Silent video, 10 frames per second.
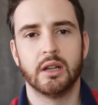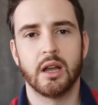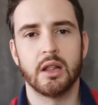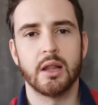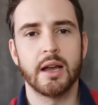
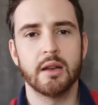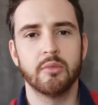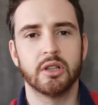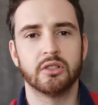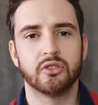
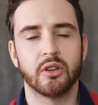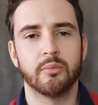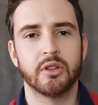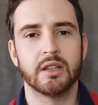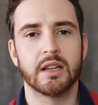Alignment is
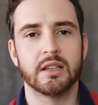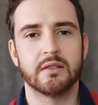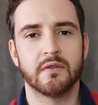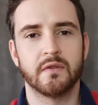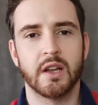something that is
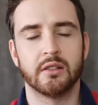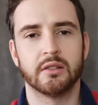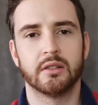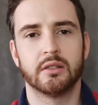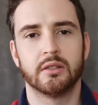
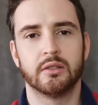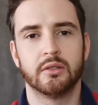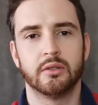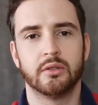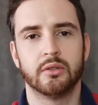felt.
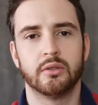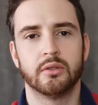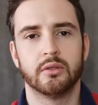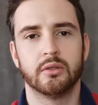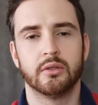
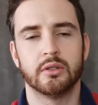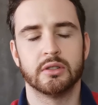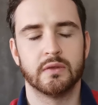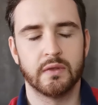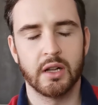It's
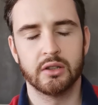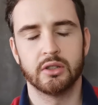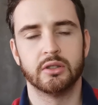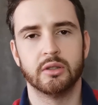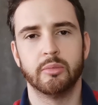felt
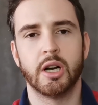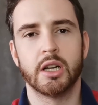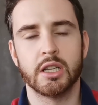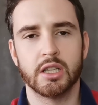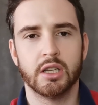on the
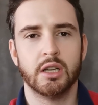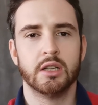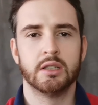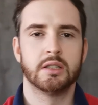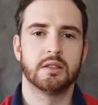body.
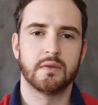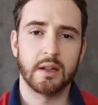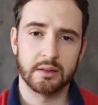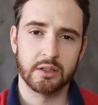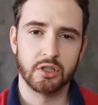It's
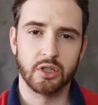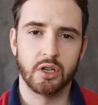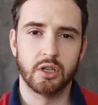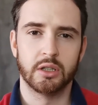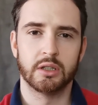felt in your
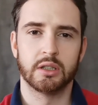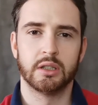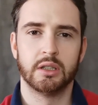heart.